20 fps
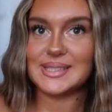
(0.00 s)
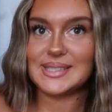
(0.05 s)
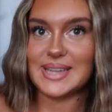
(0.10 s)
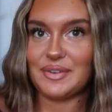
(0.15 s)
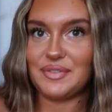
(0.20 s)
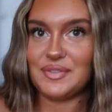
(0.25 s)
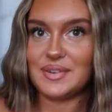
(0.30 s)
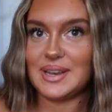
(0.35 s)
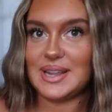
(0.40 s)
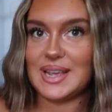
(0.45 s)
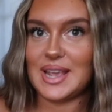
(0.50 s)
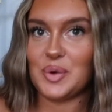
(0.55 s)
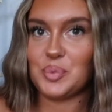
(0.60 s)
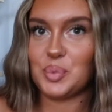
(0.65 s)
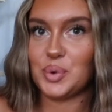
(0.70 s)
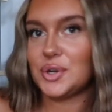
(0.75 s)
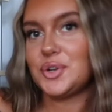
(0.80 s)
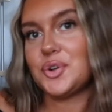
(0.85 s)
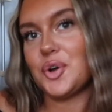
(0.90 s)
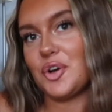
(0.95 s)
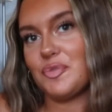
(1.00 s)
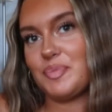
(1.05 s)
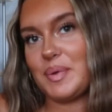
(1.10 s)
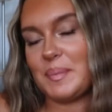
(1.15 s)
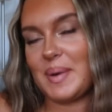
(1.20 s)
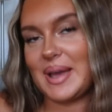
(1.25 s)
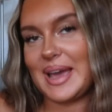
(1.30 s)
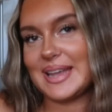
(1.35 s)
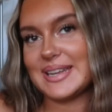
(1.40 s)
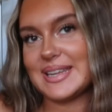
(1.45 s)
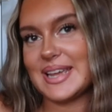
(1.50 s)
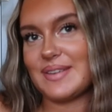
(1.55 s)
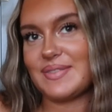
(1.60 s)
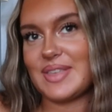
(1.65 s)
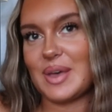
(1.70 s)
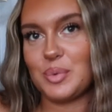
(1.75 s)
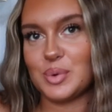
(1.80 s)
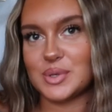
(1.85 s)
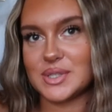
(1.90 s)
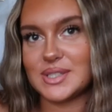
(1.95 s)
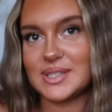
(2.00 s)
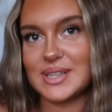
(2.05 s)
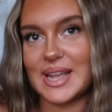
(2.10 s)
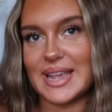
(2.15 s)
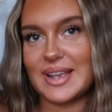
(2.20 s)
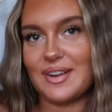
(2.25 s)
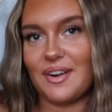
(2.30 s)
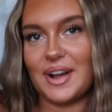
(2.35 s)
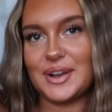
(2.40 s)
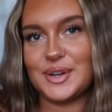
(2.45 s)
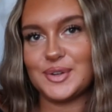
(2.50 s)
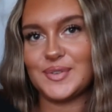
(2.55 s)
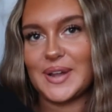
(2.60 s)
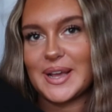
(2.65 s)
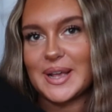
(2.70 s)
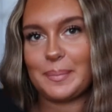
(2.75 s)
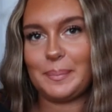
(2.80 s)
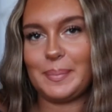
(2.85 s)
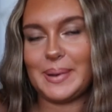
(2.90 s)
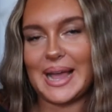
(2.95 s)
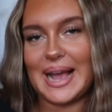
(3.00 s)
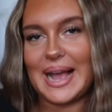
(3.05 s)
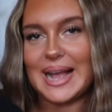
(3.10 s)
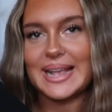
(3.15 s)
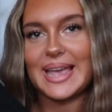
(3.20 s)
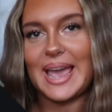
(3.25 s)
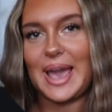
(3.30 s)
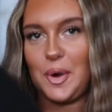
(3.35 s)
definitely would not have been my edit if there wasn't a kind of like black